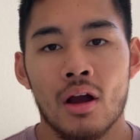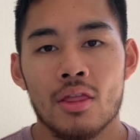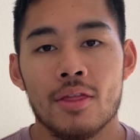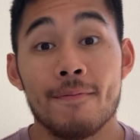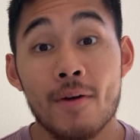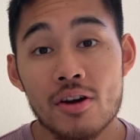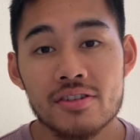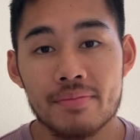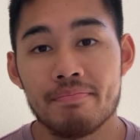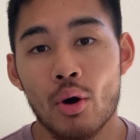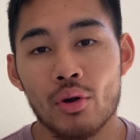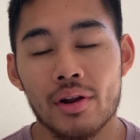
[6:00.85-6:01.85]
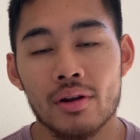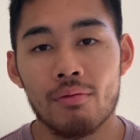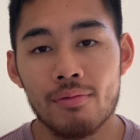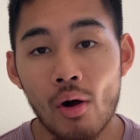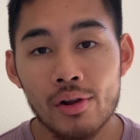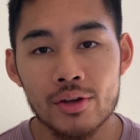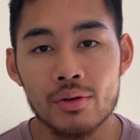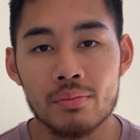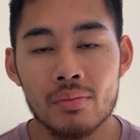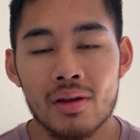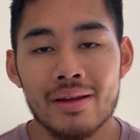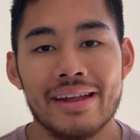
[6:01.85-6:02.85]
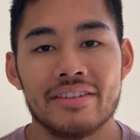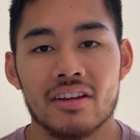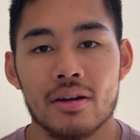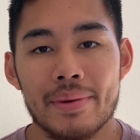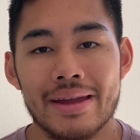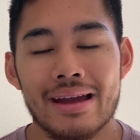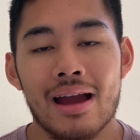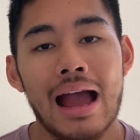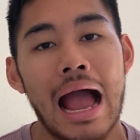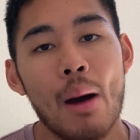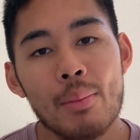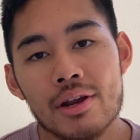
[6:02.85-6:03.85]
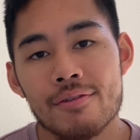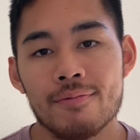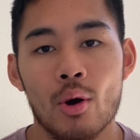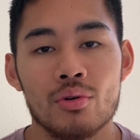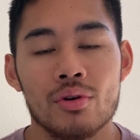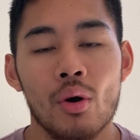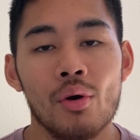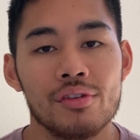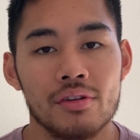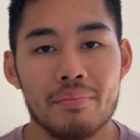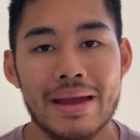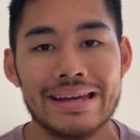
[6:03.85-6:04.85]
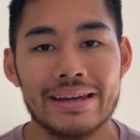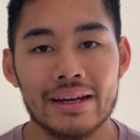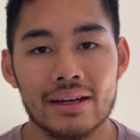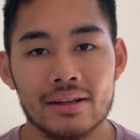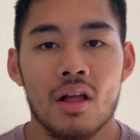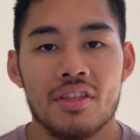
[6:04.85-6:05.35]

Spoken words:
The first component, volume, is going to be how many phone calls you're making.